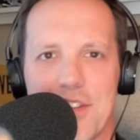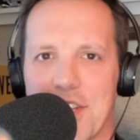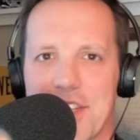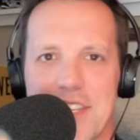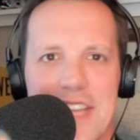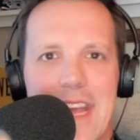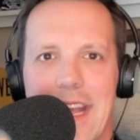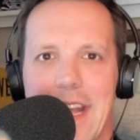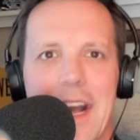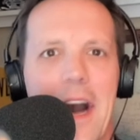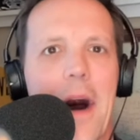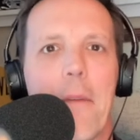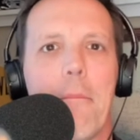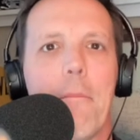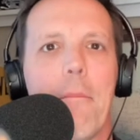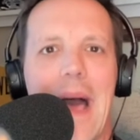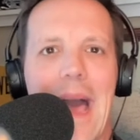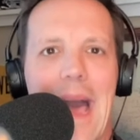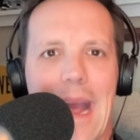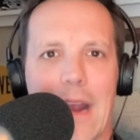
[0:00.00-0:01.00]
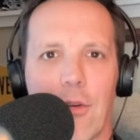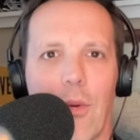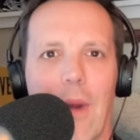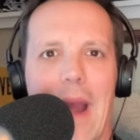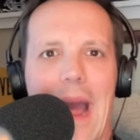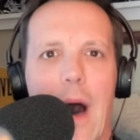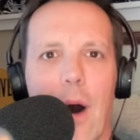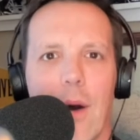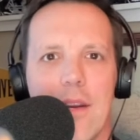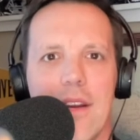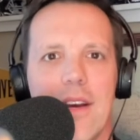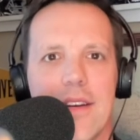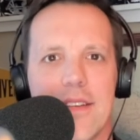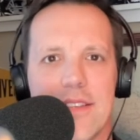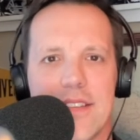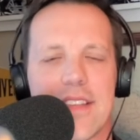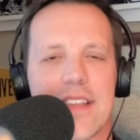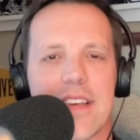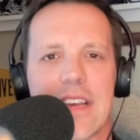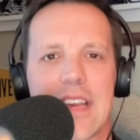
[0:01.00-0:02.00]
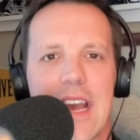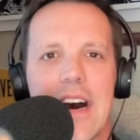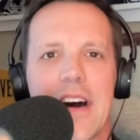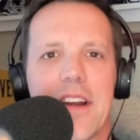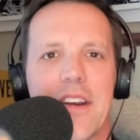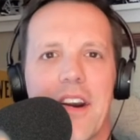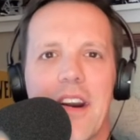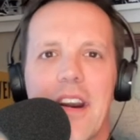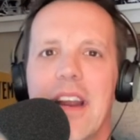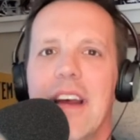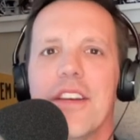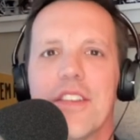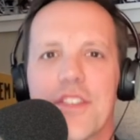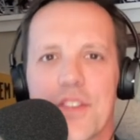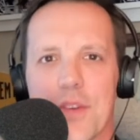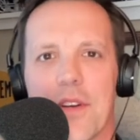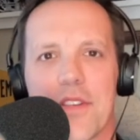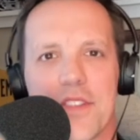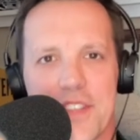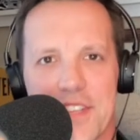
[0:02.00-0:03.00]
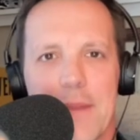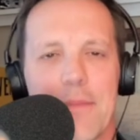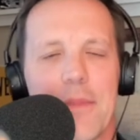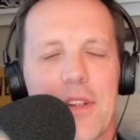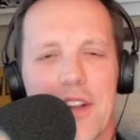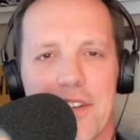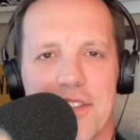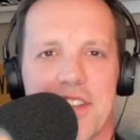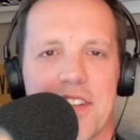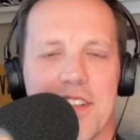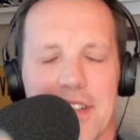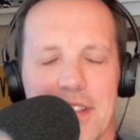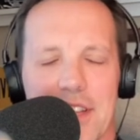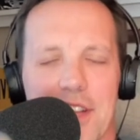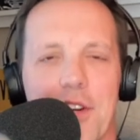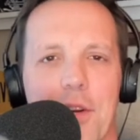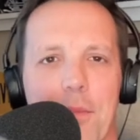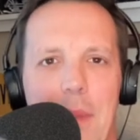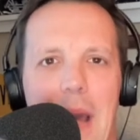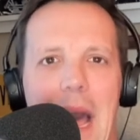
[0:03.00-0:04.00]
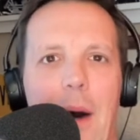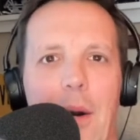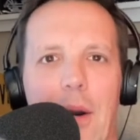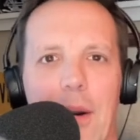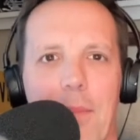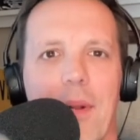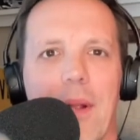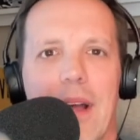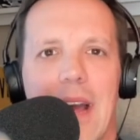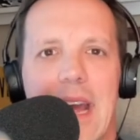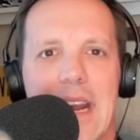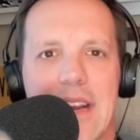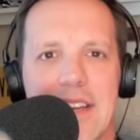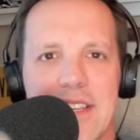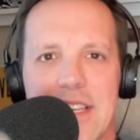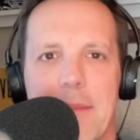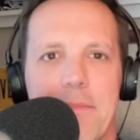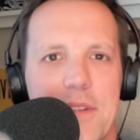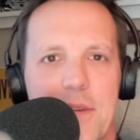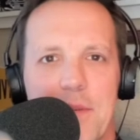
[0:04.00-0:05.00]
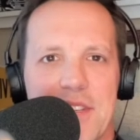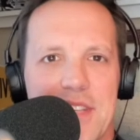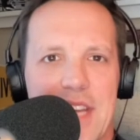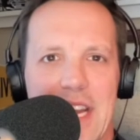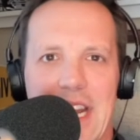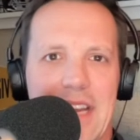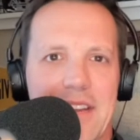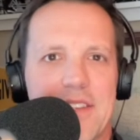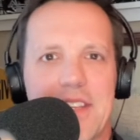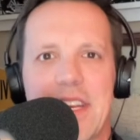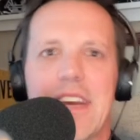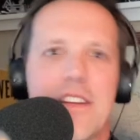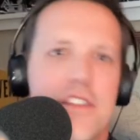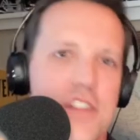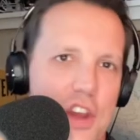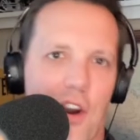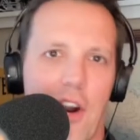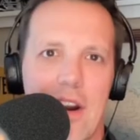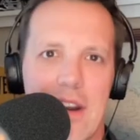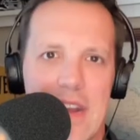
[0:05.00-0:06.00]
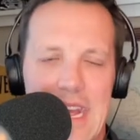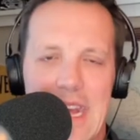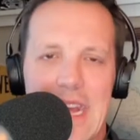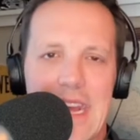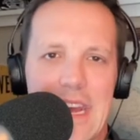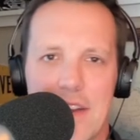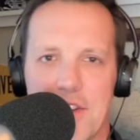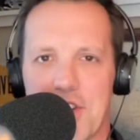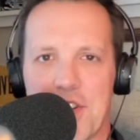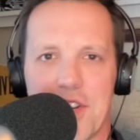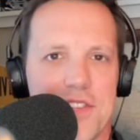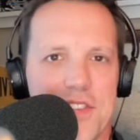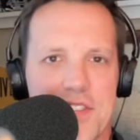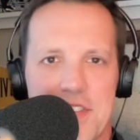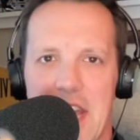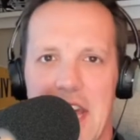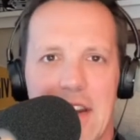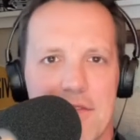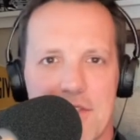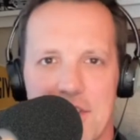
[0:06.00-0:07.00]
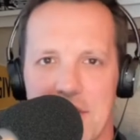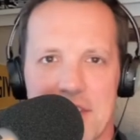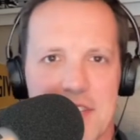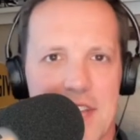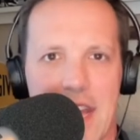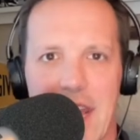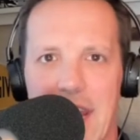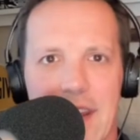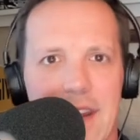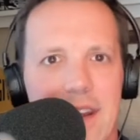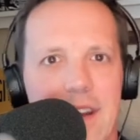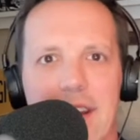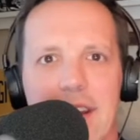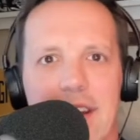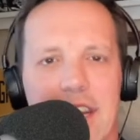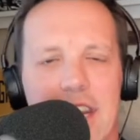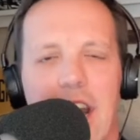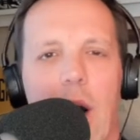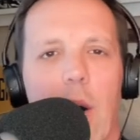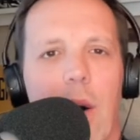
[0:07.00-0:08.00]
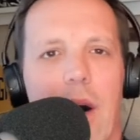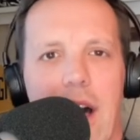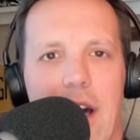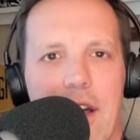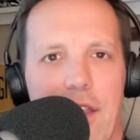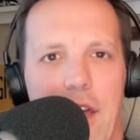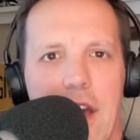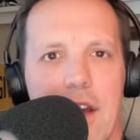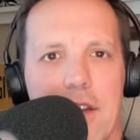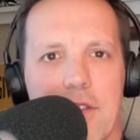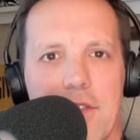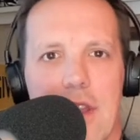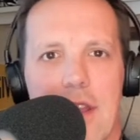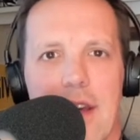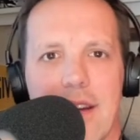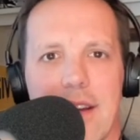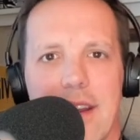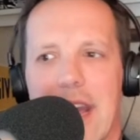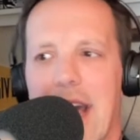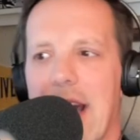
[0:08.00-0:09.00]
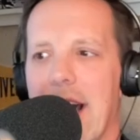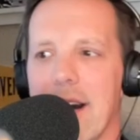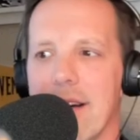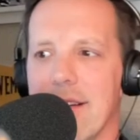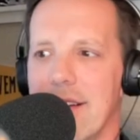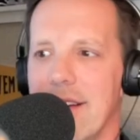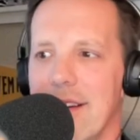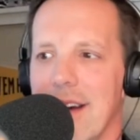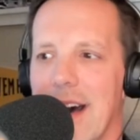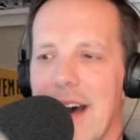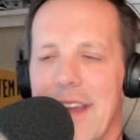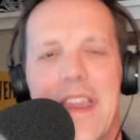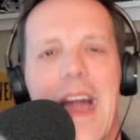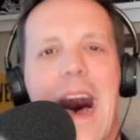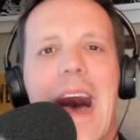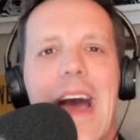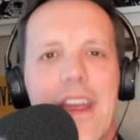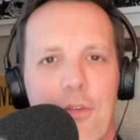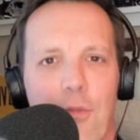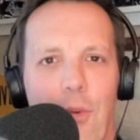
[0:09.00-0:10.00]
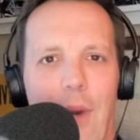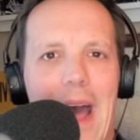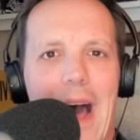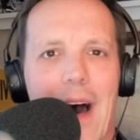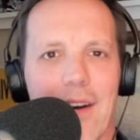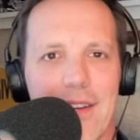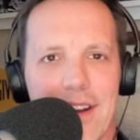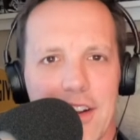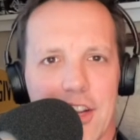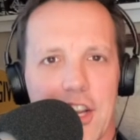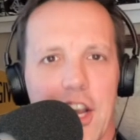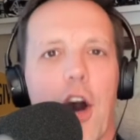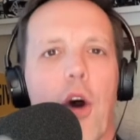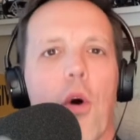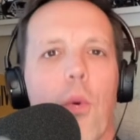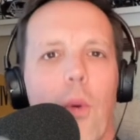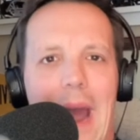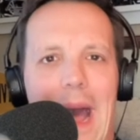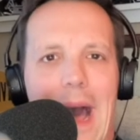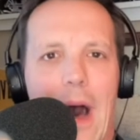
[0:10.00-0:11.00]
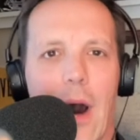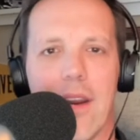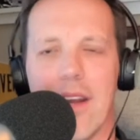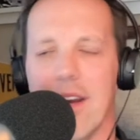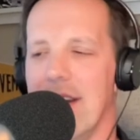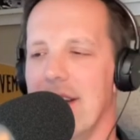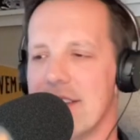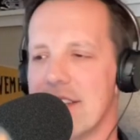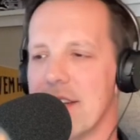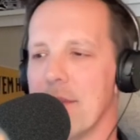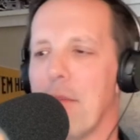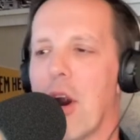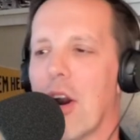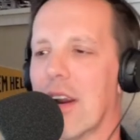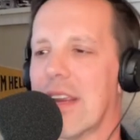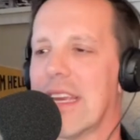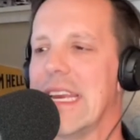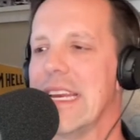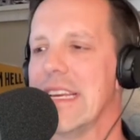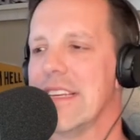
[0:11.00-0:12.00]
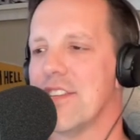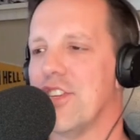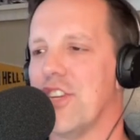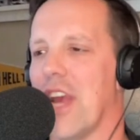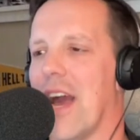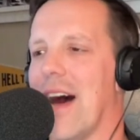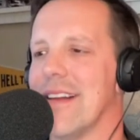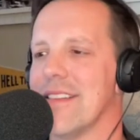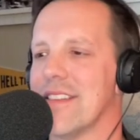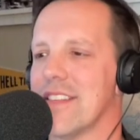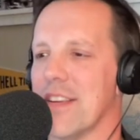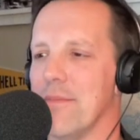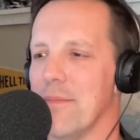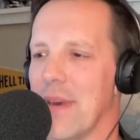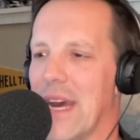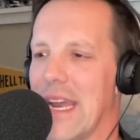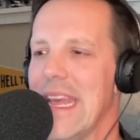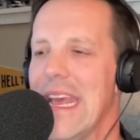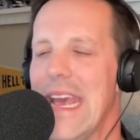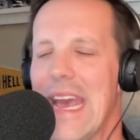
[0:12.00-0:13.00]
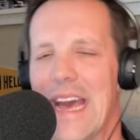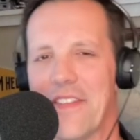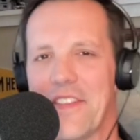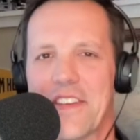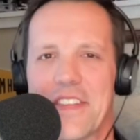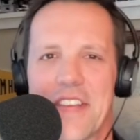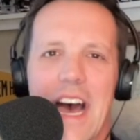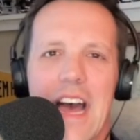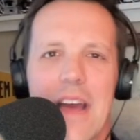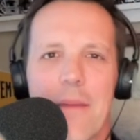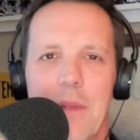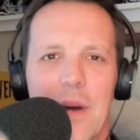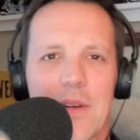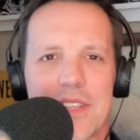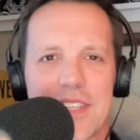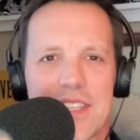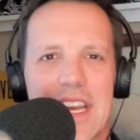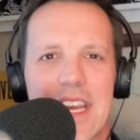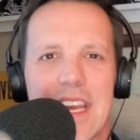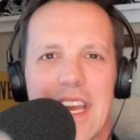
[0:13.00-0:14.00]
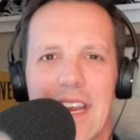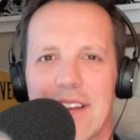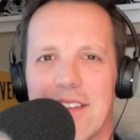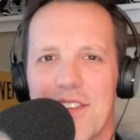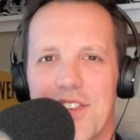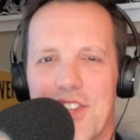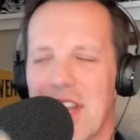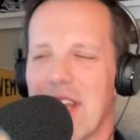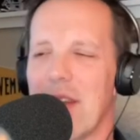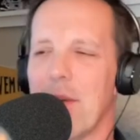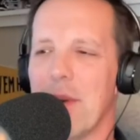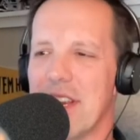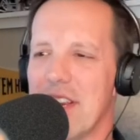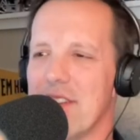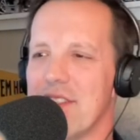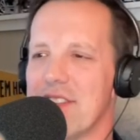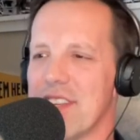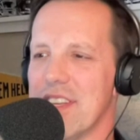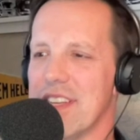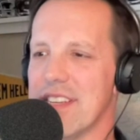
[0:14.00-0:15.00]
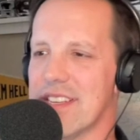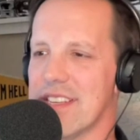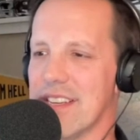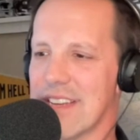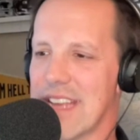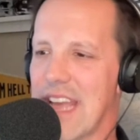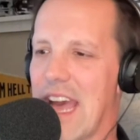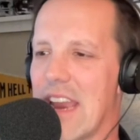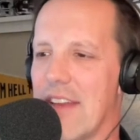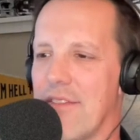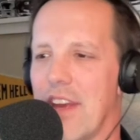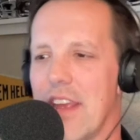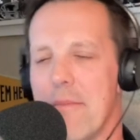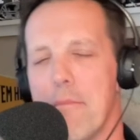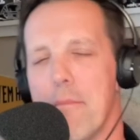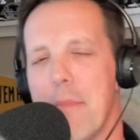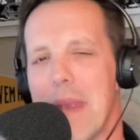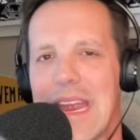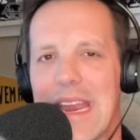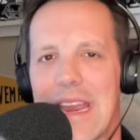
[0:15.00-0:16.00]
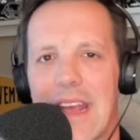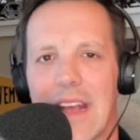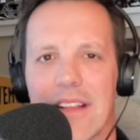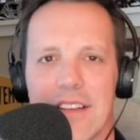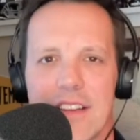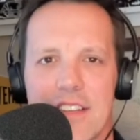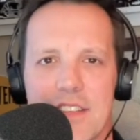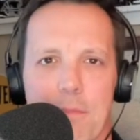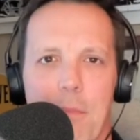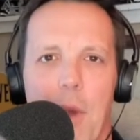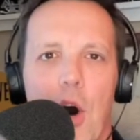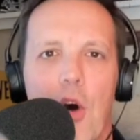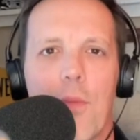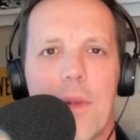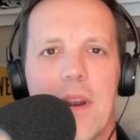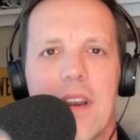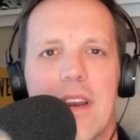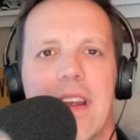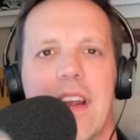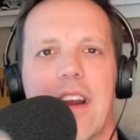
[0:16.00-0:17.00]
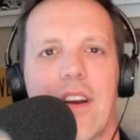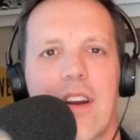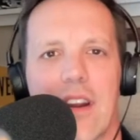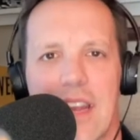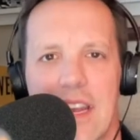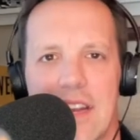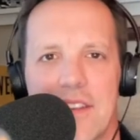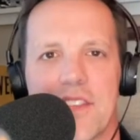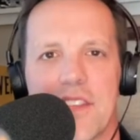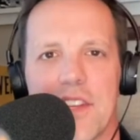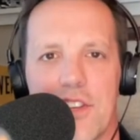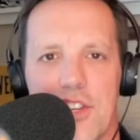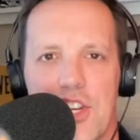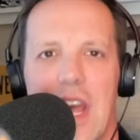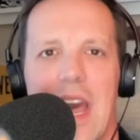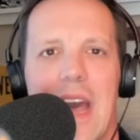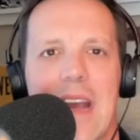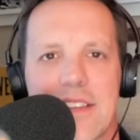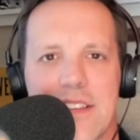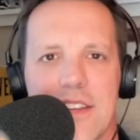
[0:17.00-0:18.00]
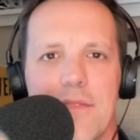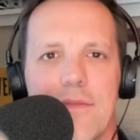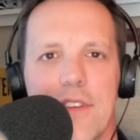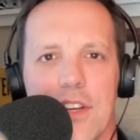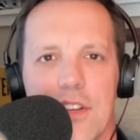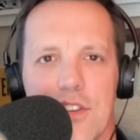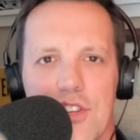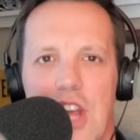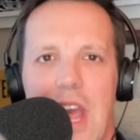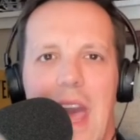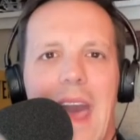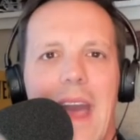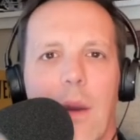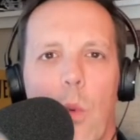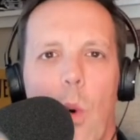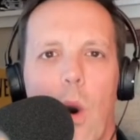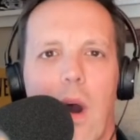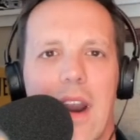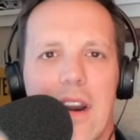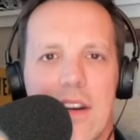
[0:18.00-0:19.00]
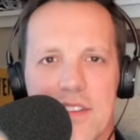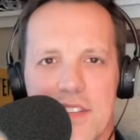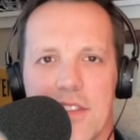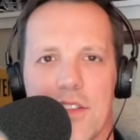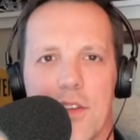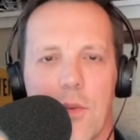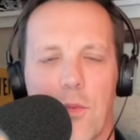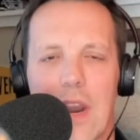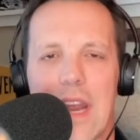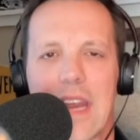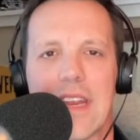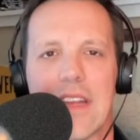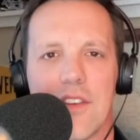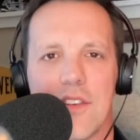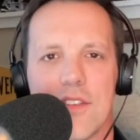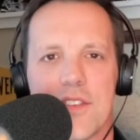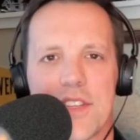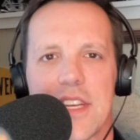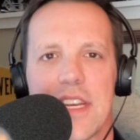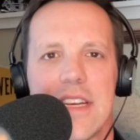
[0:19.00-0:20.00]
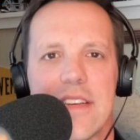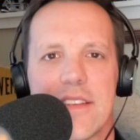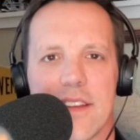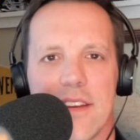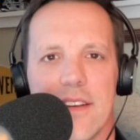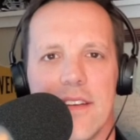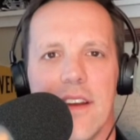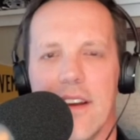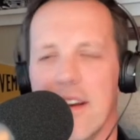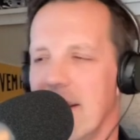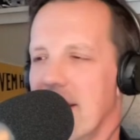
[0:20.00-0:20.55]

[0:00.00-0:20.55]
just a comeback route to the gunner, sort of similar to the Luke Bauer play, except it was like a 10-yard hitch instead of just a nine route, a go route to Marquise Johnson. But at the time, I was thinking, gee, we use this in kind of a meaningless moment here against the Jacksonville Jaguars in the regular season.